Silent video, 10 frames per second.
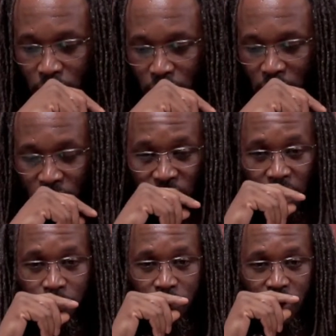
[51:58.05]
This
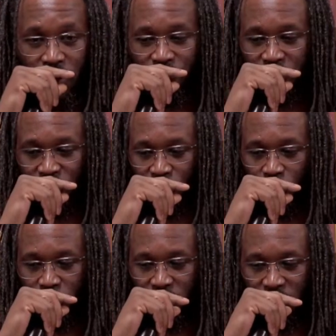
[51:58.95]
type of
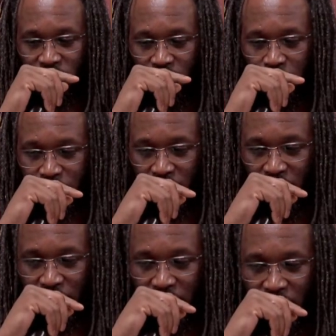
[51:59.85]
individual with these types of
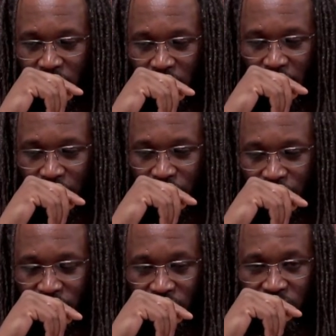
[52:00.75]

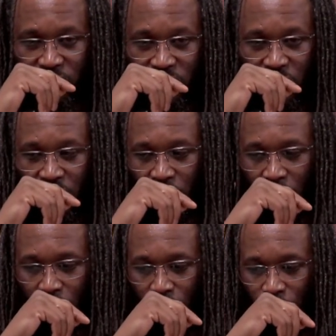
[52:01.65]
characteristics
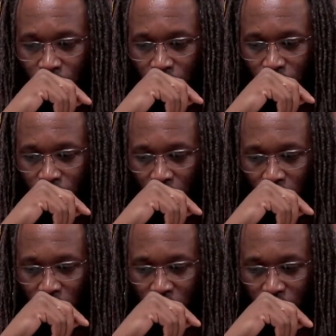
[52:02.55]
are
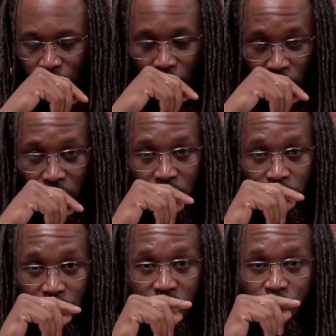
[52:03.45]
gonna
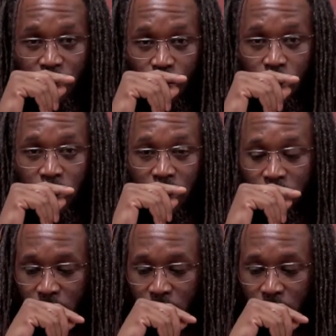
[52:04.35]
be rewarded,